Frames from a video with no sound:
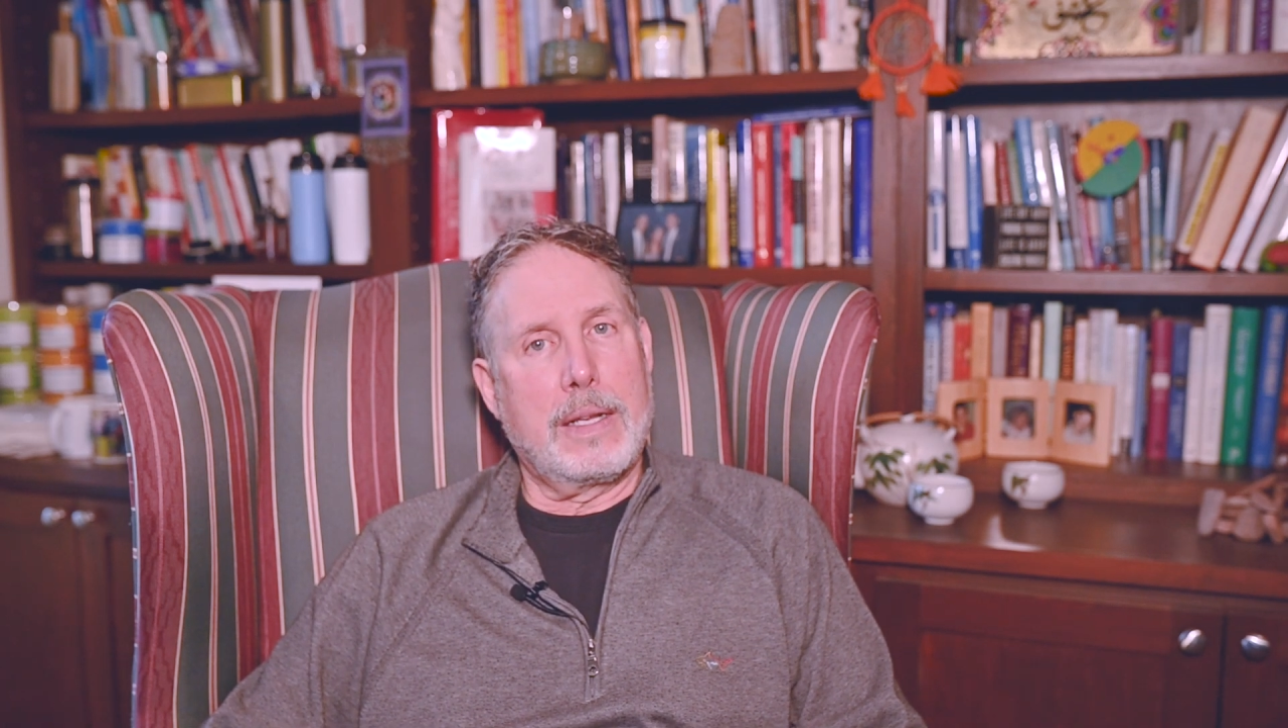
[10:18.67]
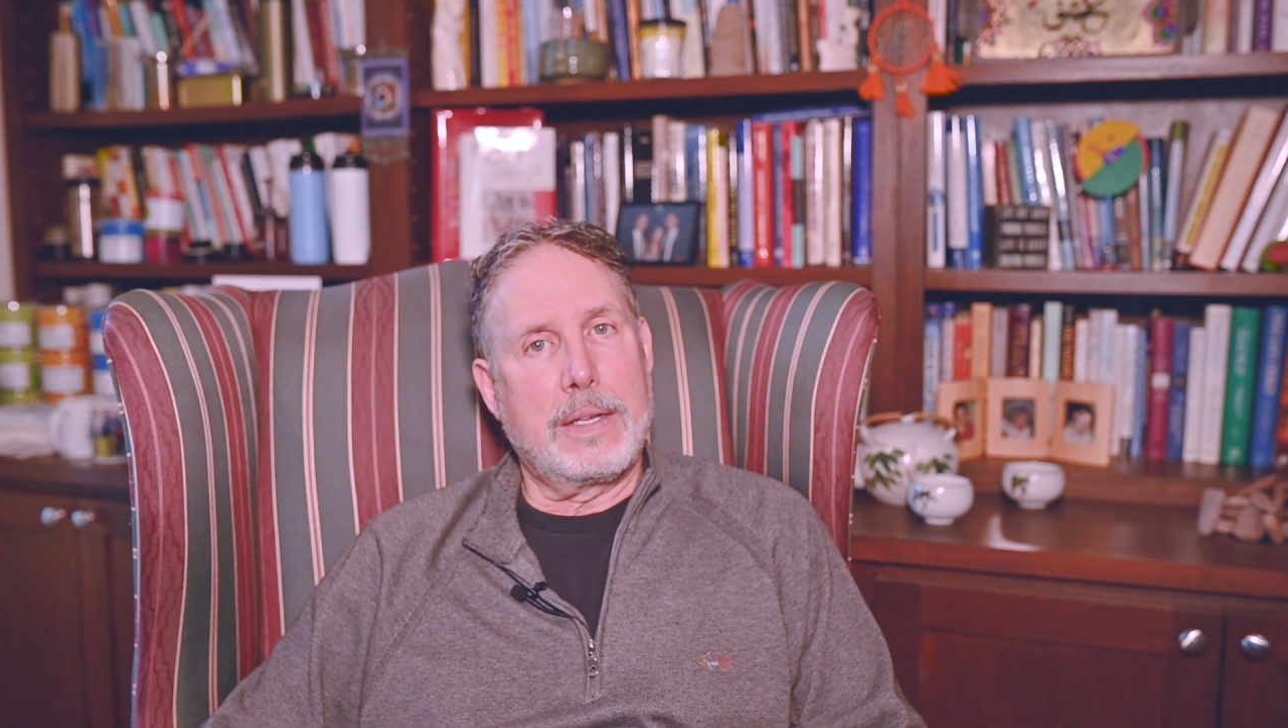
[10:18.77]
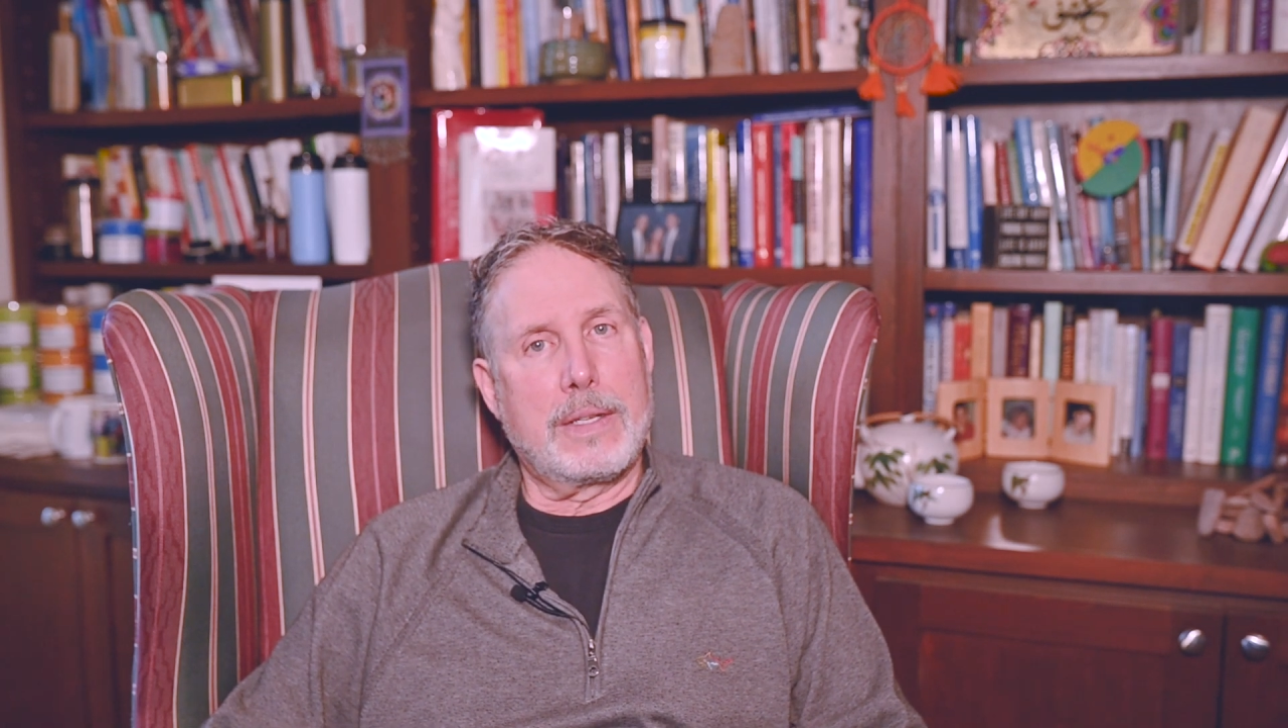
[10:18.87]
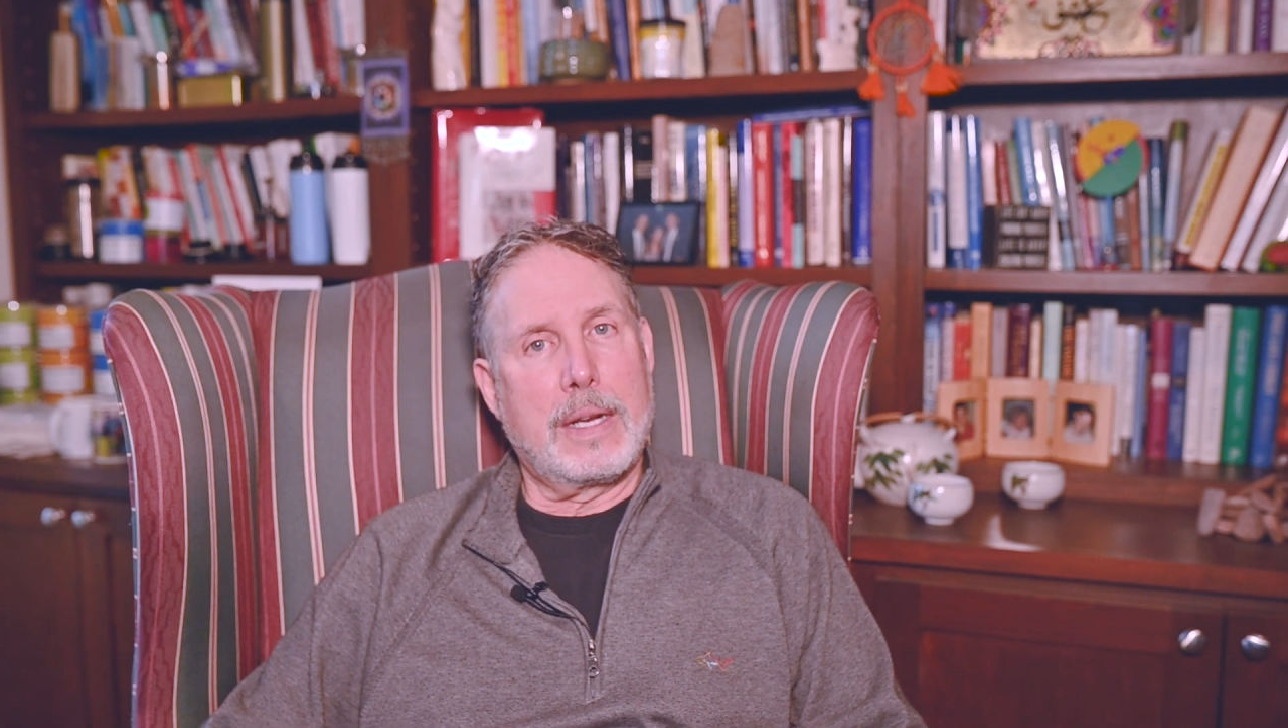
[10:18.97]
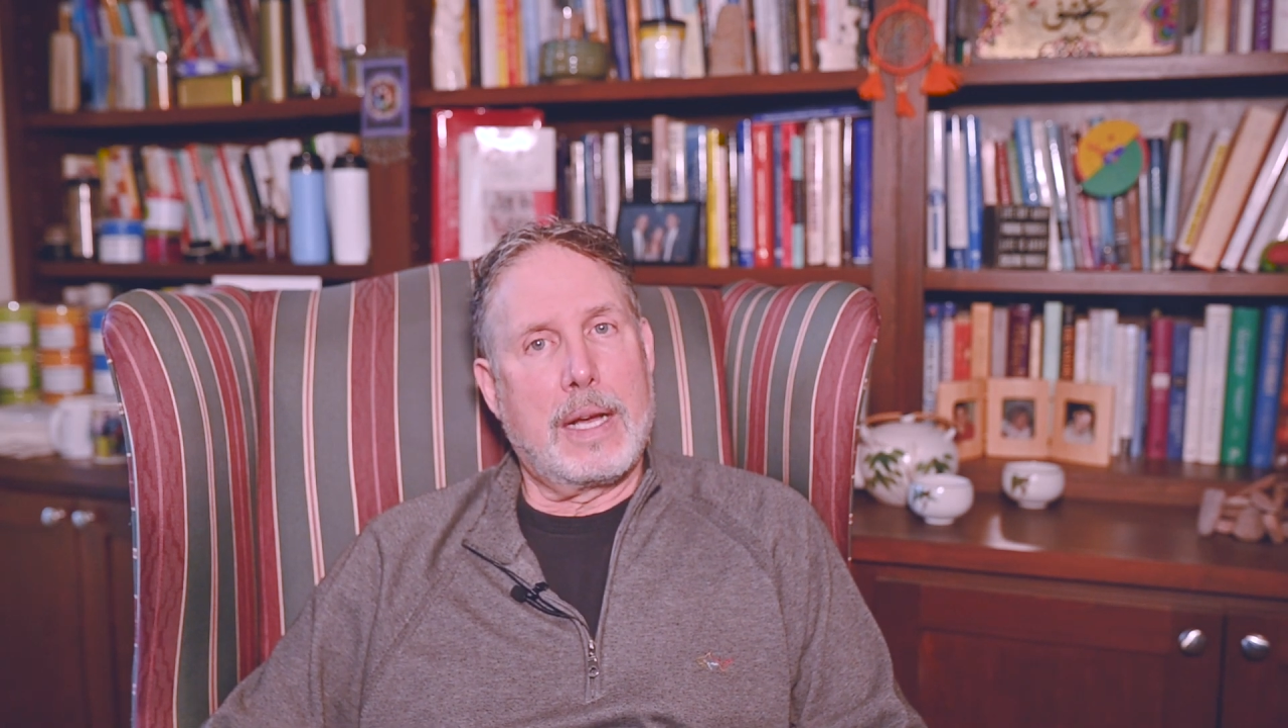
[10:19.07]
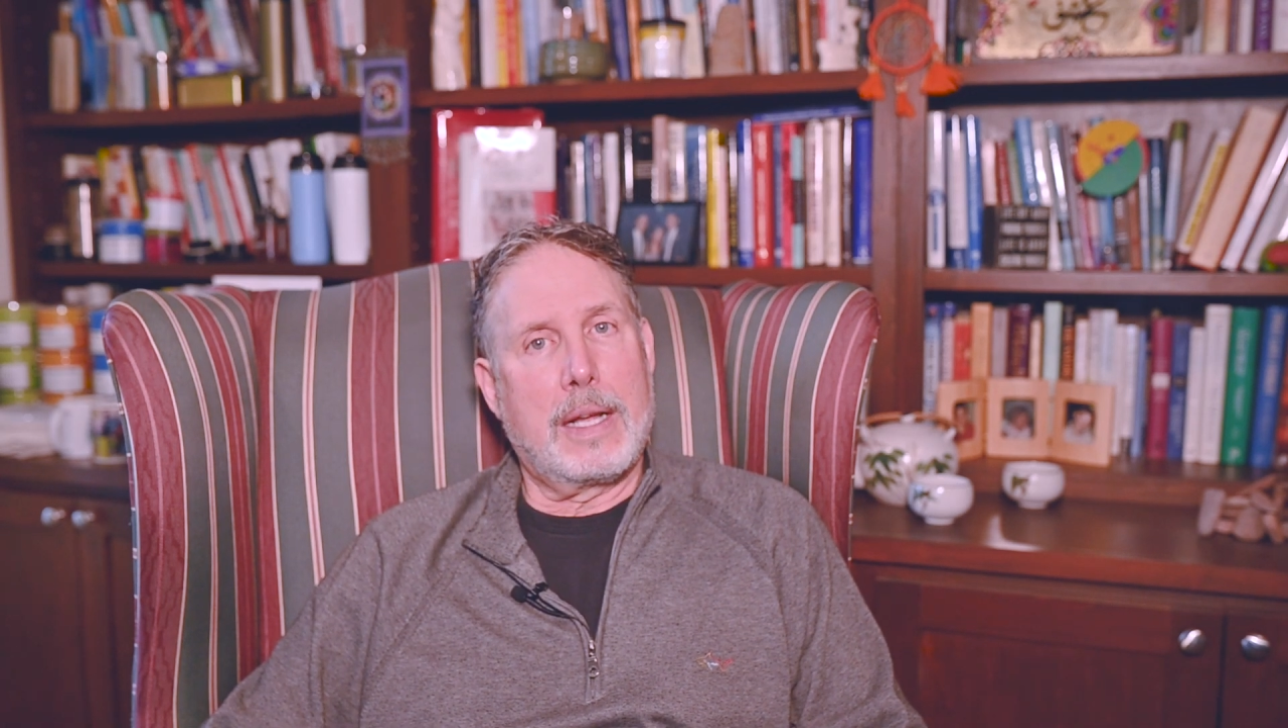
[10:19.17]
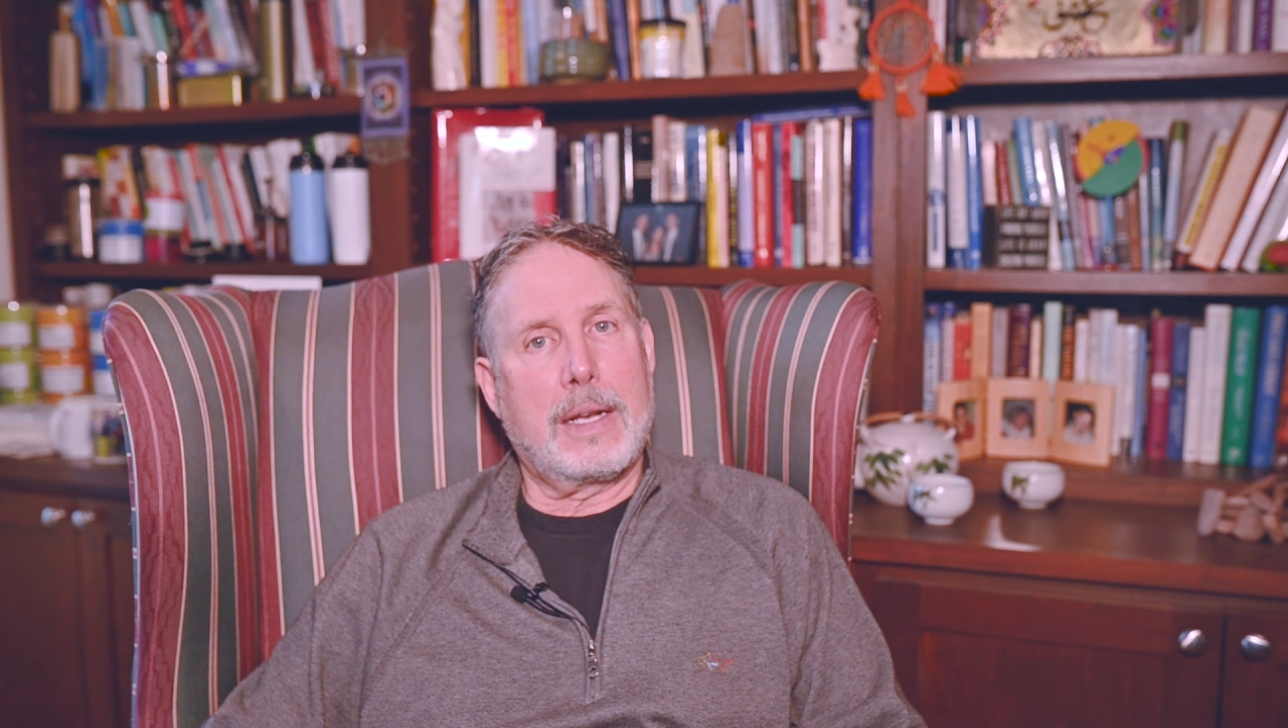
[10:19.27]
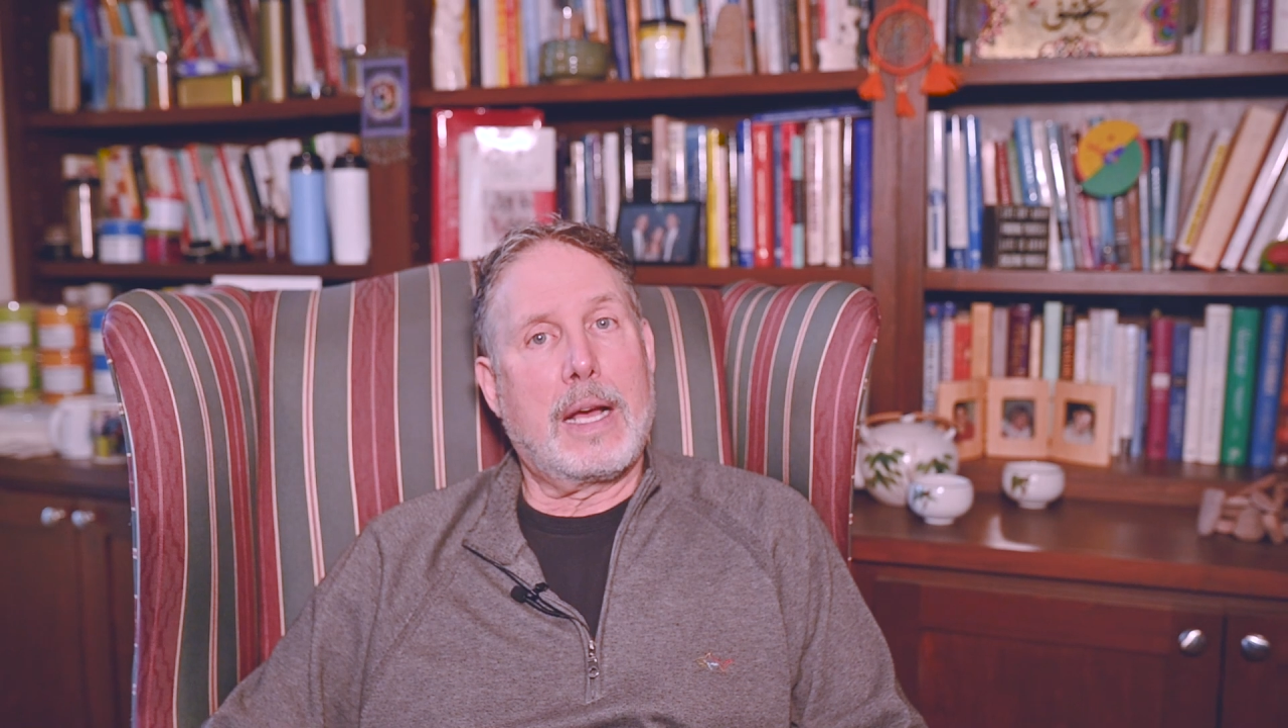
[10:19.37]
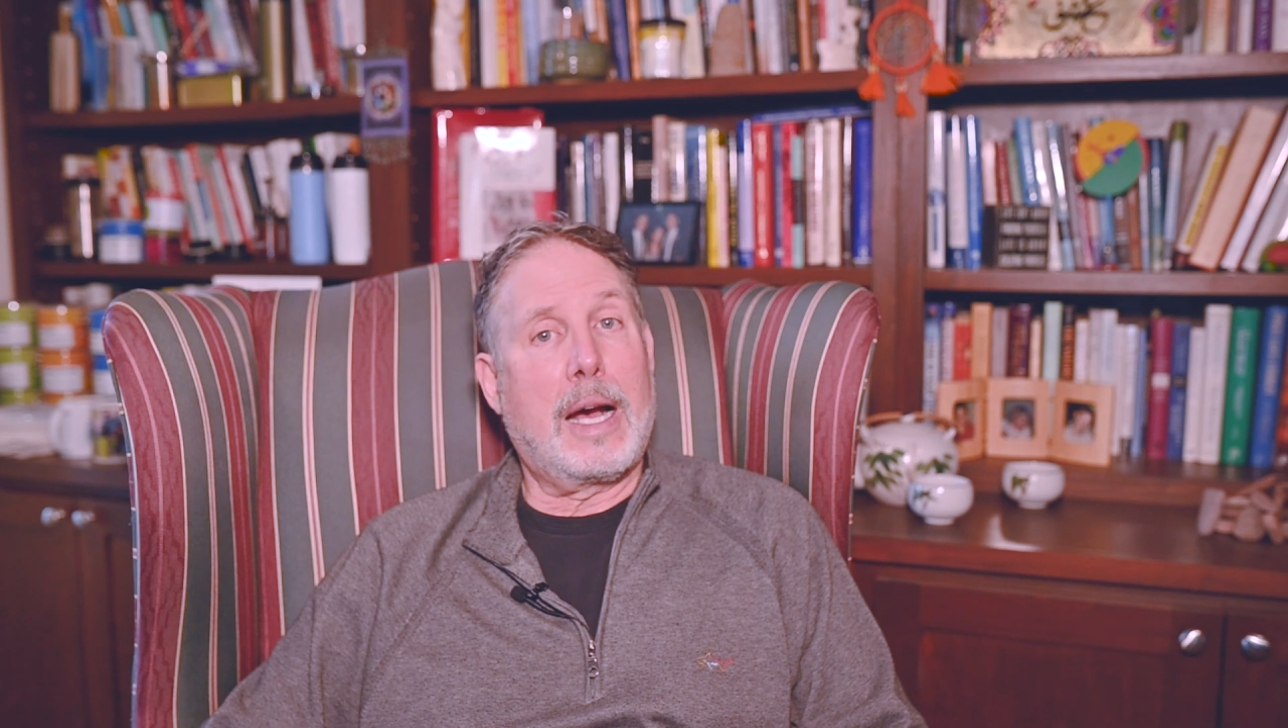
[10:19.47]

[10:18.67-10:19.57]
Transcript: is not